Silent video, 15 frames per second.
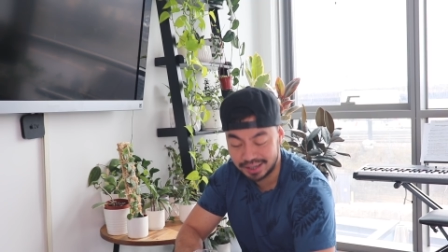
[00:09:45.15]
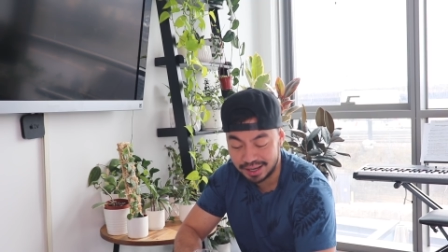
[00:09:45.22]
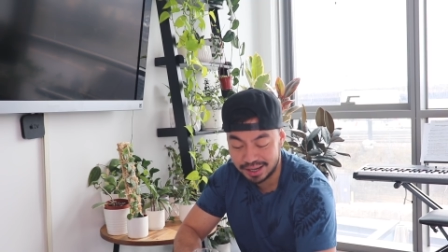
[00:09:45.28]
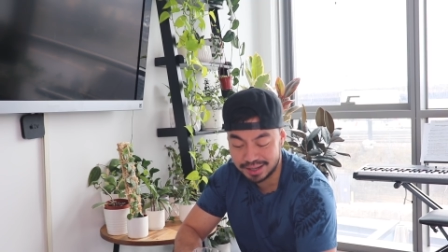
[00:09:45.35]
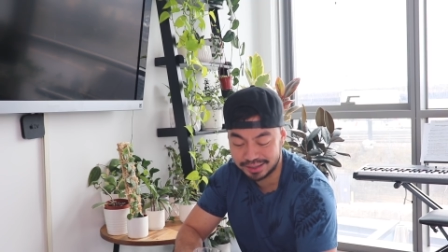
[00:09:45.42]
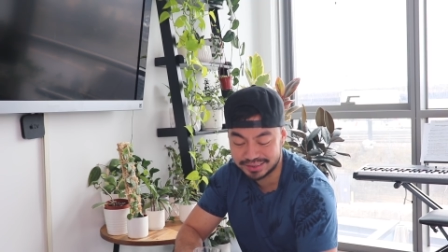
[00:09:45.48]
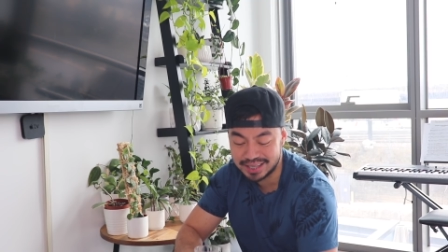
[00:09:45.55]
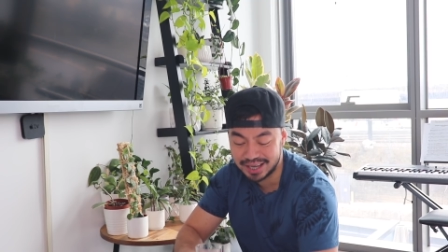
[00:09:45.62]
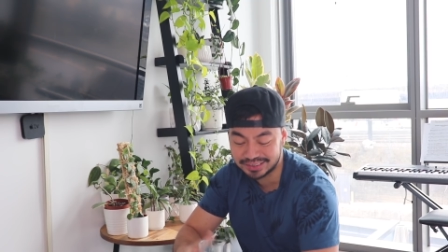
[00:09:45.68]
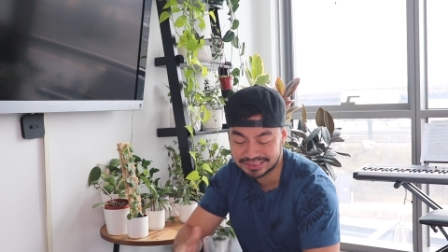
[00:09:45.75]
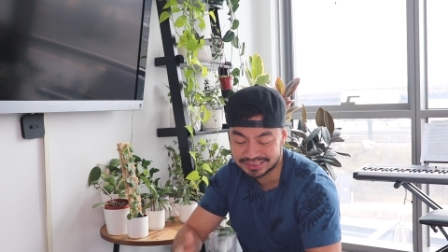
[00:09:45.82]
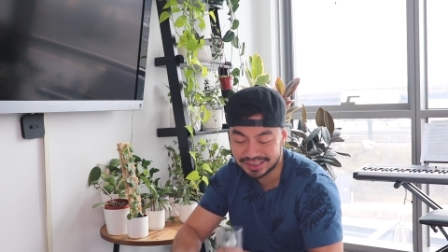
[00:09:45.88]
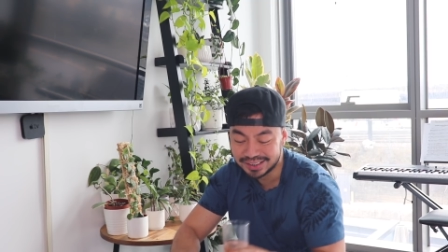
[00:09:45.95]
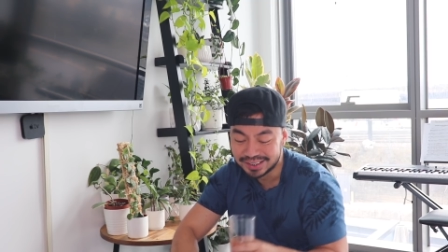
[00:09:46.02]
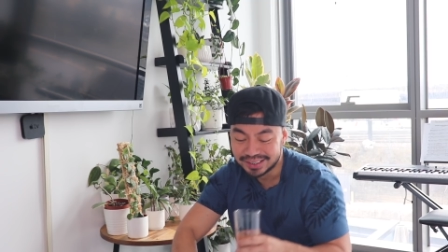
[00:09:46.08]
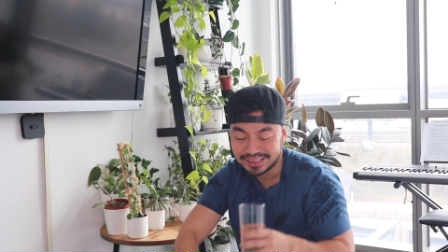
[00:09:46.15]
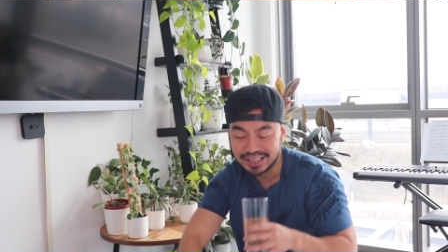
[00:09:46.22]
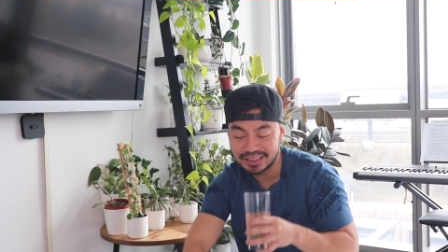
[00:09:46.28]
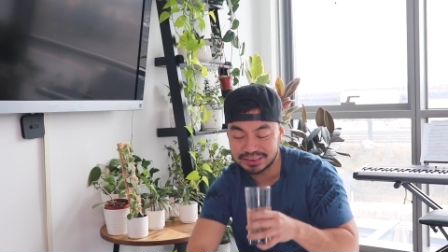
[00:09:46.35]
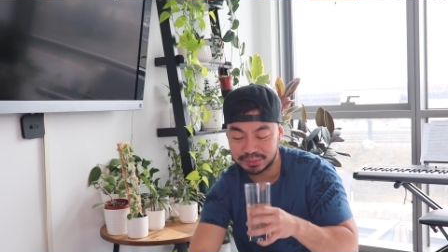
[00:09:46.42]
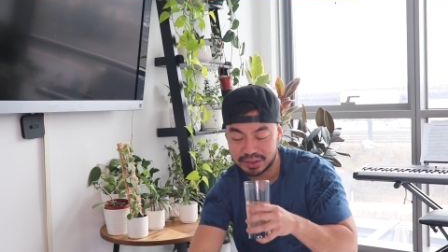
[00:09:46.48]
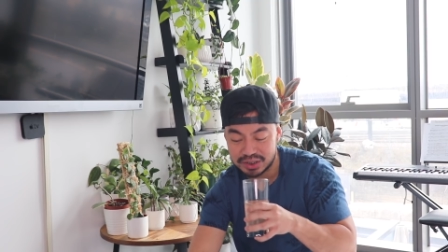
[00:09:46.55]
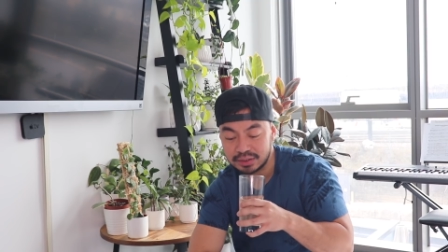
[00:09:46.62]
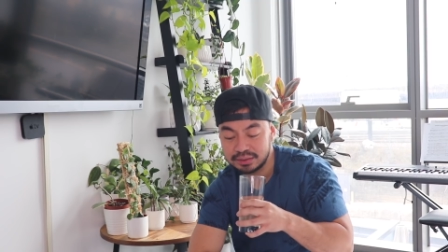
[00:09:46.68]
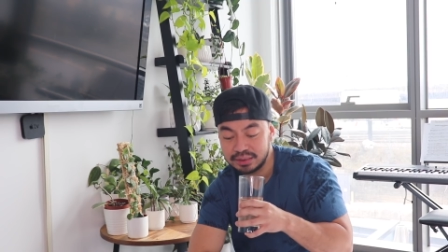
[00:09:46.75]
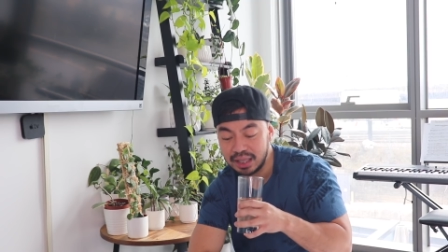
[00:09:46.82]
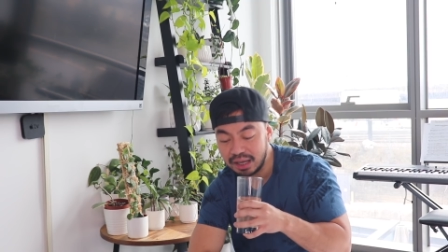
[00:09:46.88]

Uh, next, next question.